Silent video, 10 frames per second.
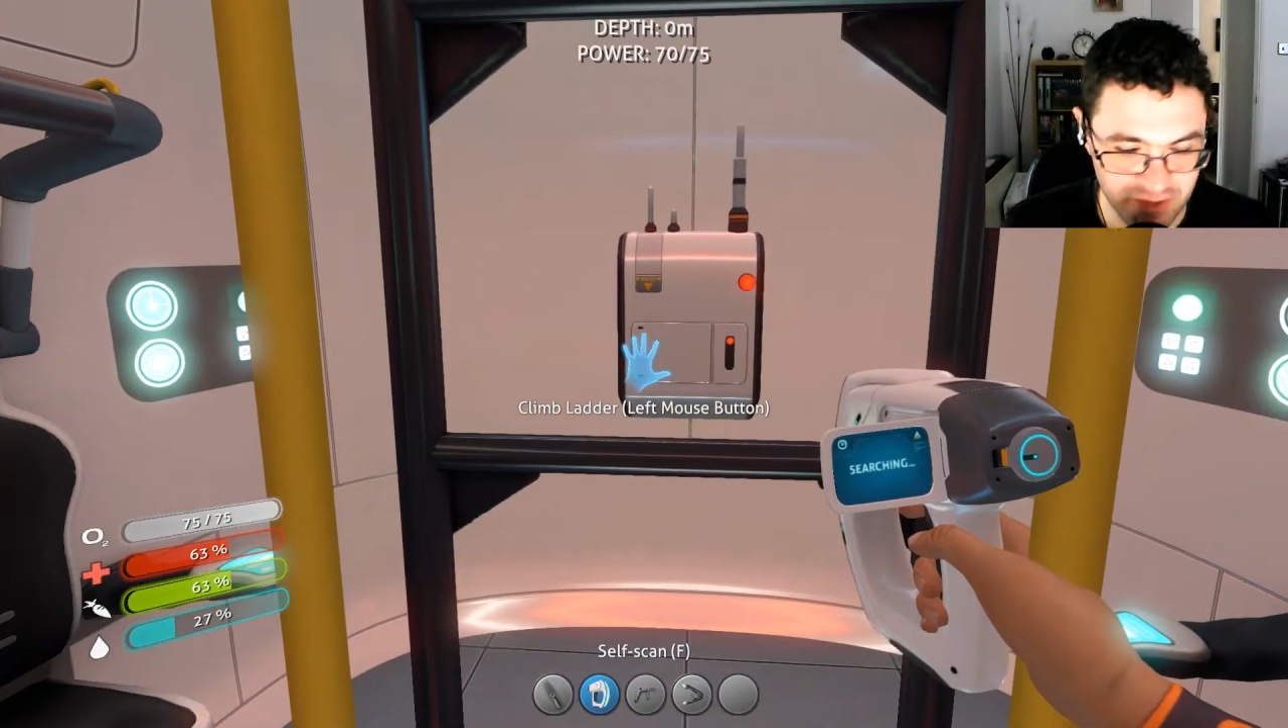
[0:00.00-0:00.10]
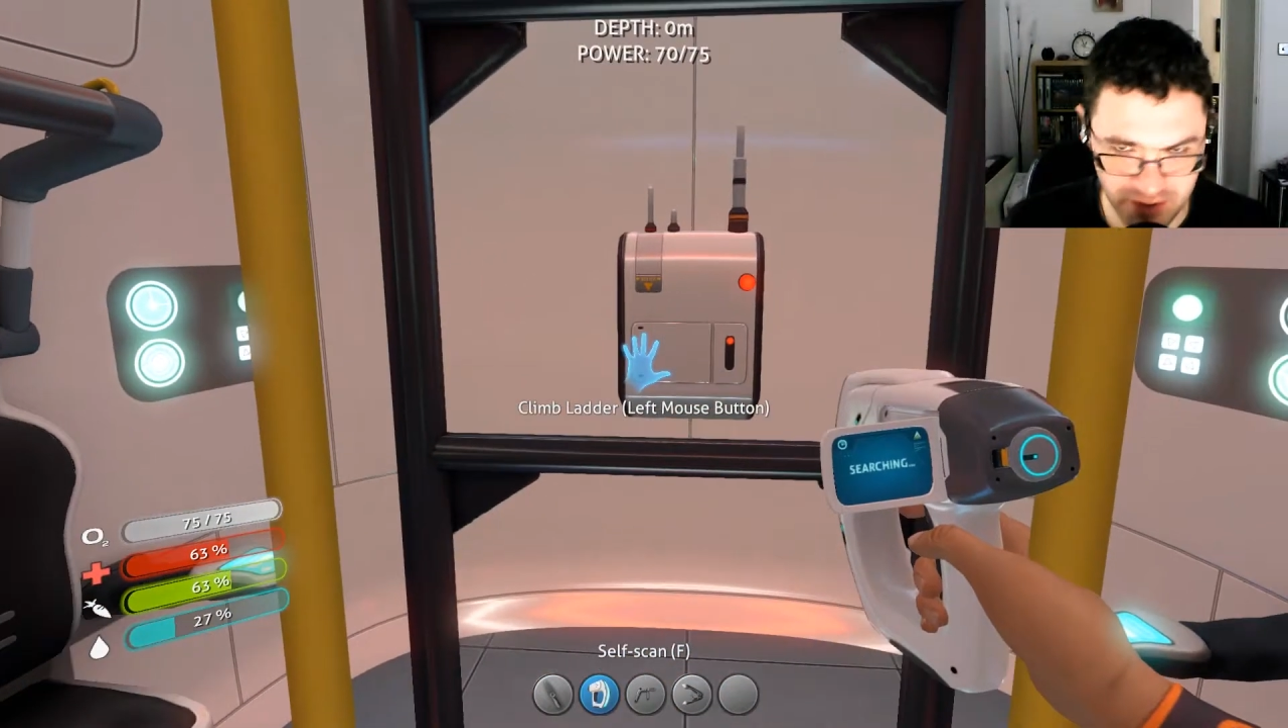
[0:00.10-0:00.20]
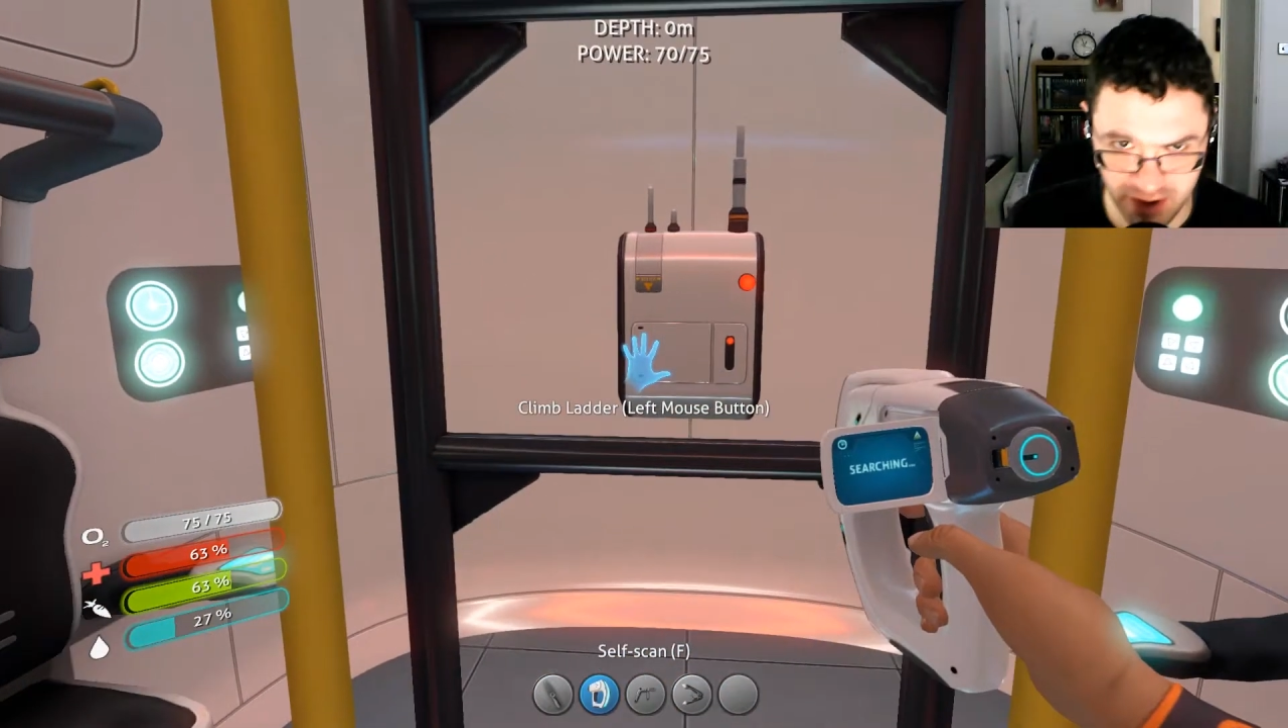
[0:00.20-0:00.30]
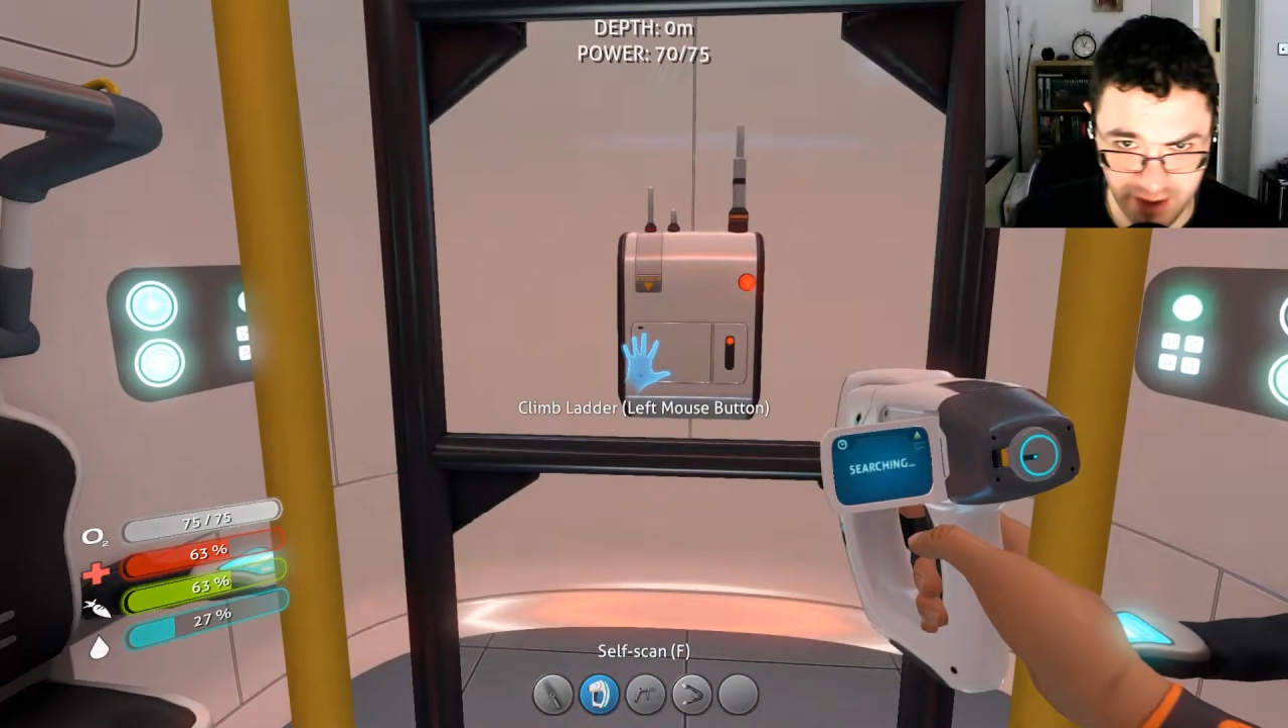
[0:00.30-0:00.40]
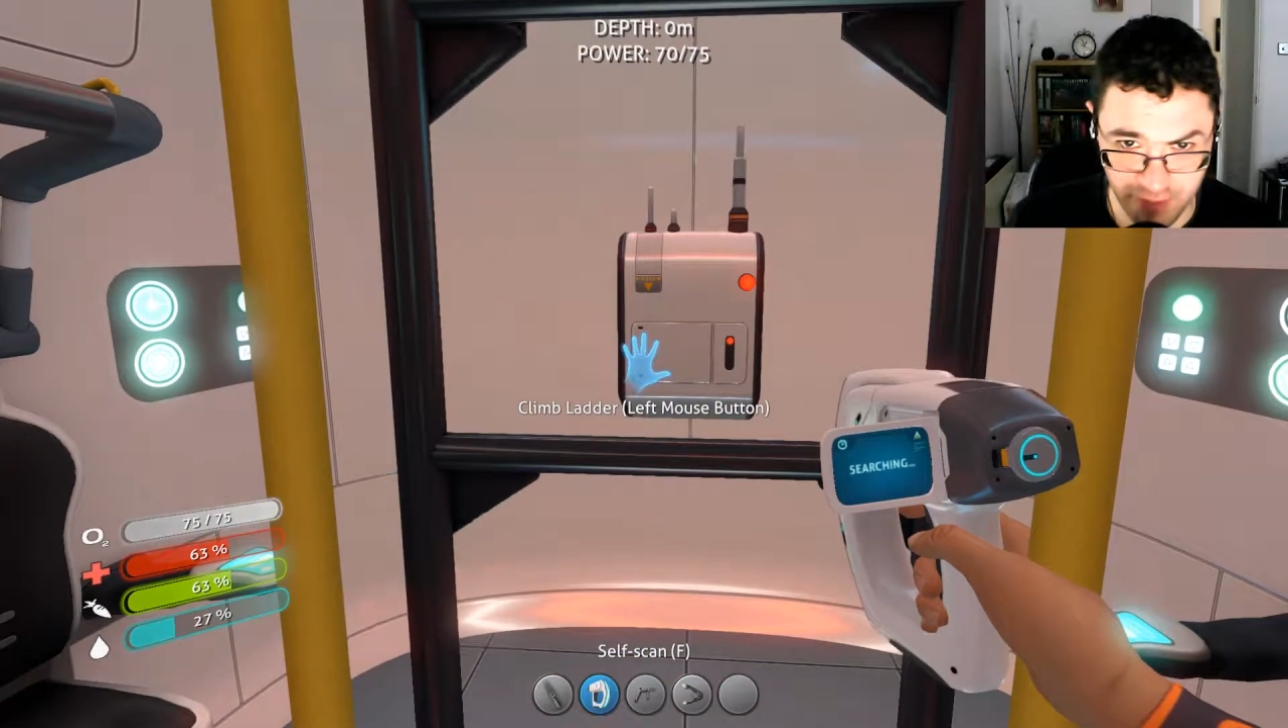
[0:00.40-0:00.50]

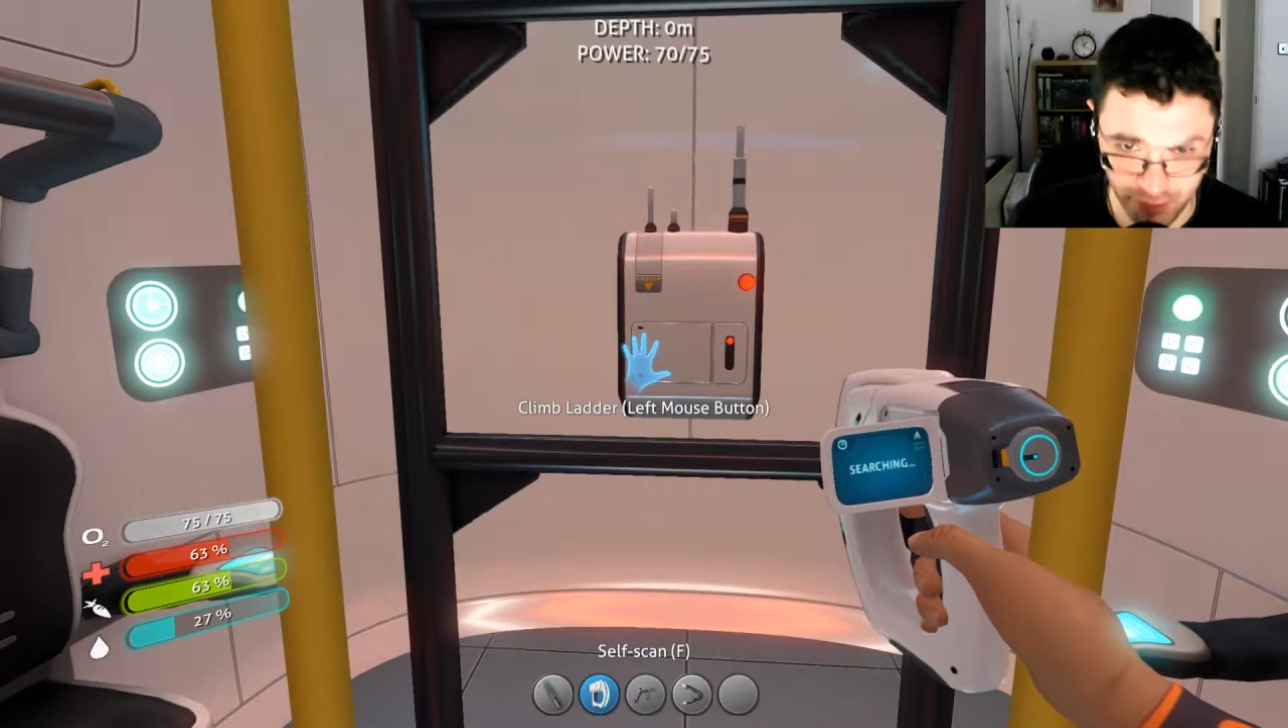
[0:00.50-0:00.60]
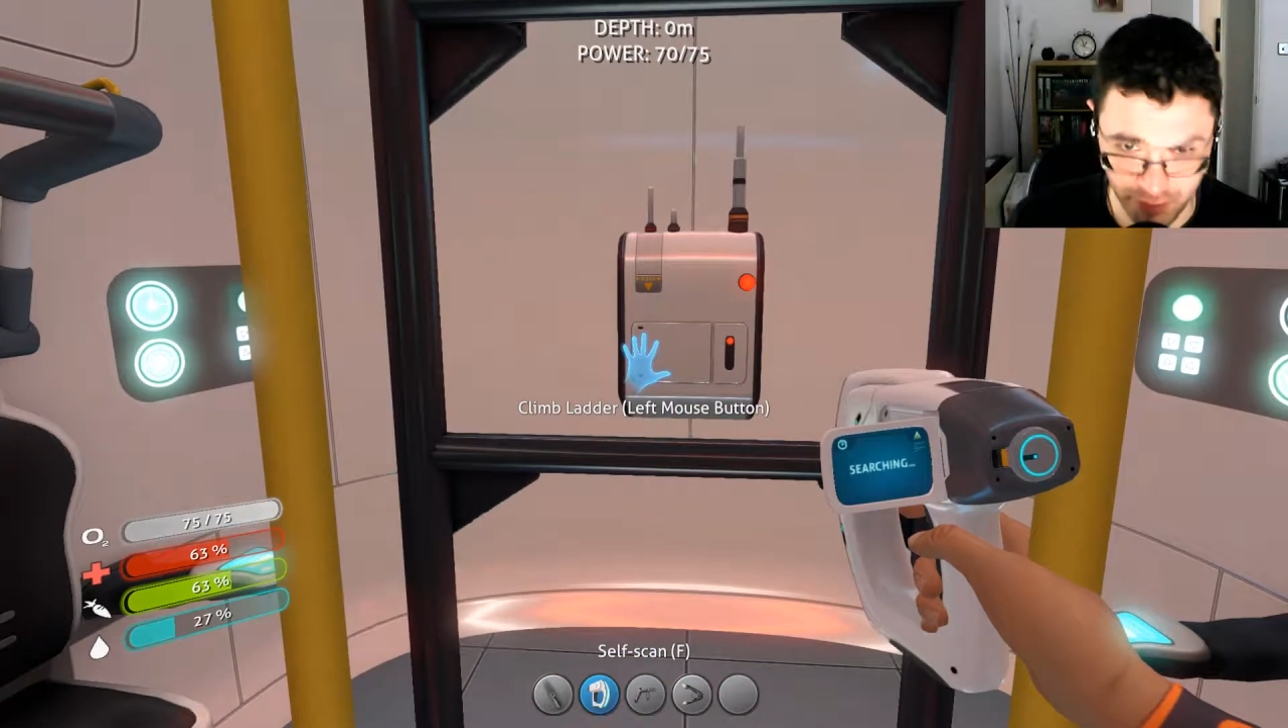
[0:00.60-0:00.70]
real life you